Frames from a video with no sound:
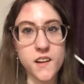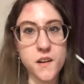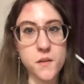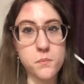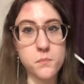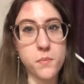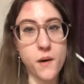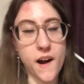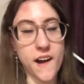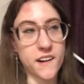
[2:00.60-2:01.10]

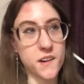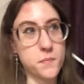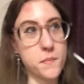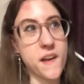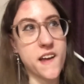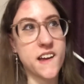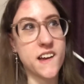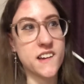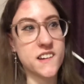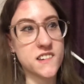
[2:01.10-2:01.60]
bike
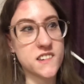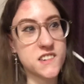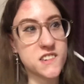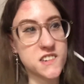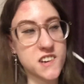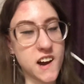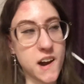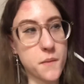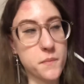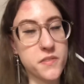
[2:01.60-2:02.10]
pants
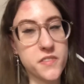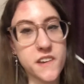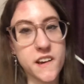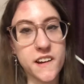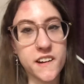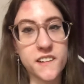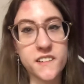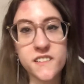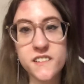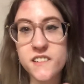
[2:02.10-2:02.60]
type
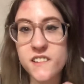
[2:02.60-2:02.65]
things.